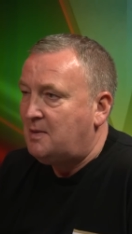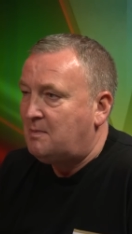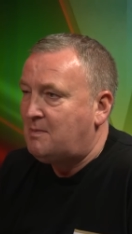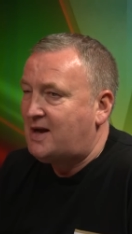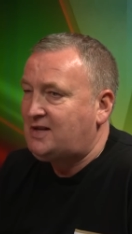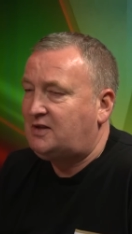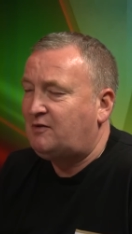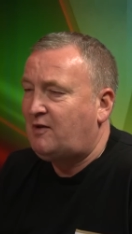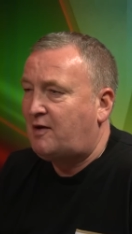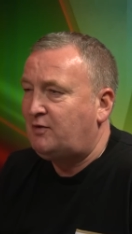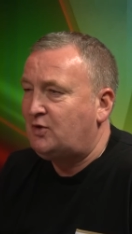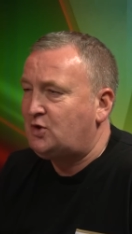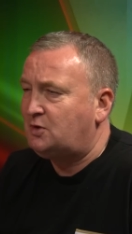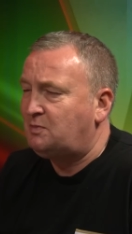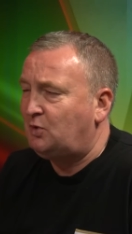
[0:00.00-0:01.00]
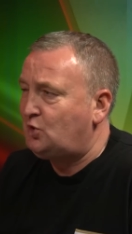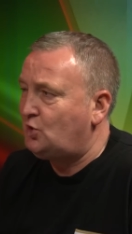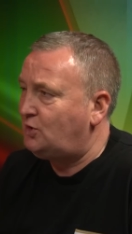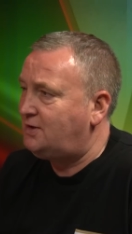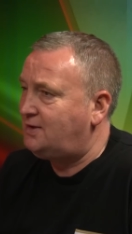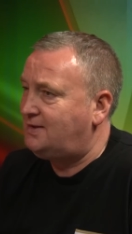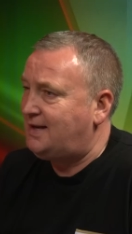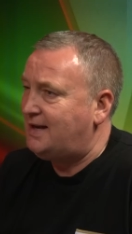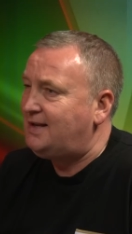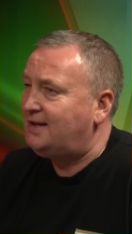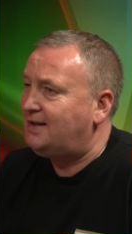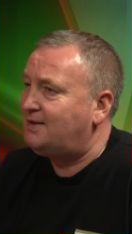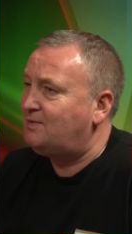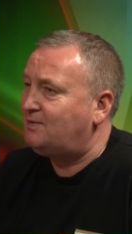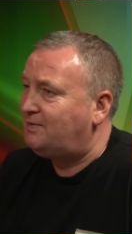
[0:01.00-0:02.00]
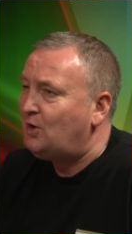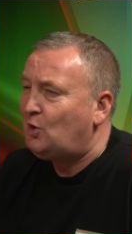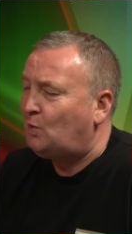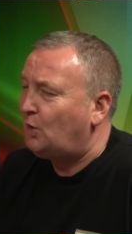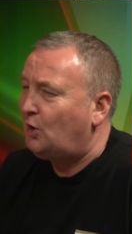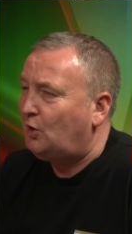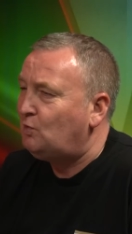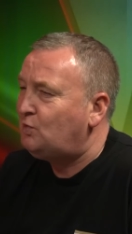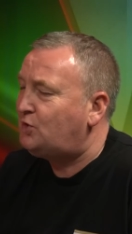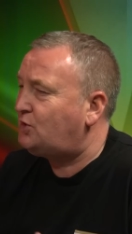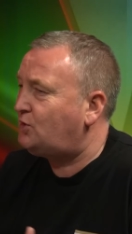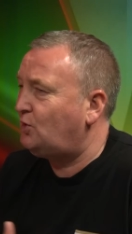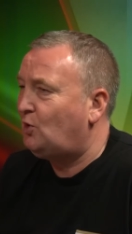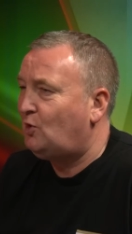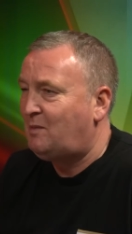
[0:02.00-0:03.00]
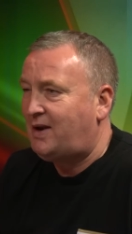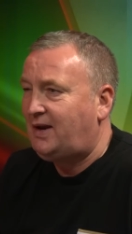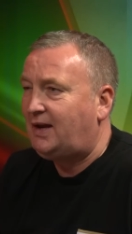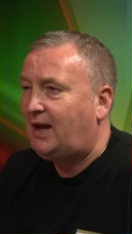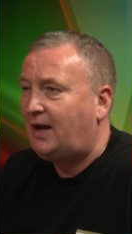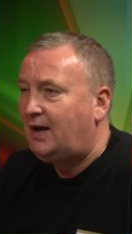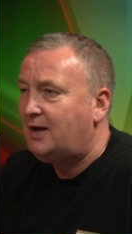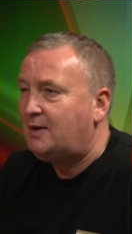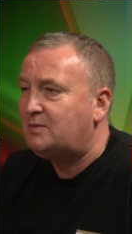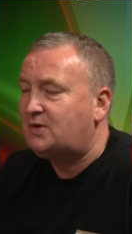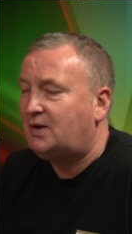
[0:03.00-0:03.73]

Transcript: Massive averages, but just didn't, would lose so many games.